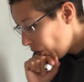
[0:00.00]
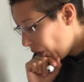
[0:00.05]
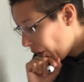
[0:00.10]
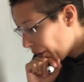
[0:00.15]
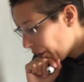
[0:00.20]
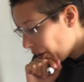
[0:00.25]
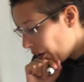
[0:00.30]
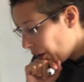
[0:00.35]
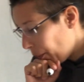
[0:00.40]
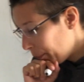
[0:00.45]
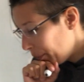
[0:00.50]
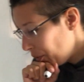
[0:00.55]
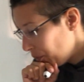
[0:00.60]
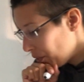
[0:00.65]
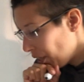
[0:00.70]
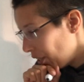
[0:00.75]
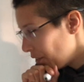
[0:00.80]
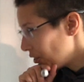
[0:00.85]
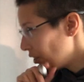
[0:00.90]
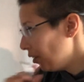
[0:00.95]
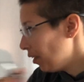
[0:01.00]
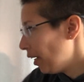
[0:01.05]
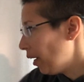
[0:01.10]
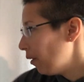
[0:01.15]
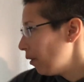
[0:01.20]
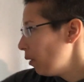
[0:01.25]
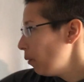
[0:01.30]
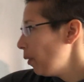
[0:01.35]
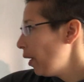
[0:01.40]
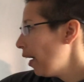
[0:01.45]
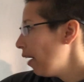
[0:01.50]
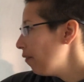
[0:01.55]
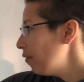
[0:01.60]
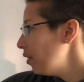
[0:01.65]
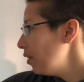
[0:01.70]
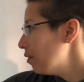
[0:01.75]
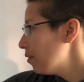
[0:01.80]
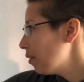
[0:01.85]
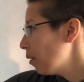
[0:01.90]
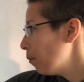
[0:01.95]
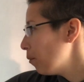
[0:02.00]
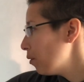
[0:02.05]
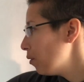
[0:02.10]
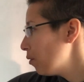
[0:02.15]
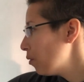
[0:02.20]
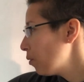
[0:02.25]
our computation, now that we have these sums of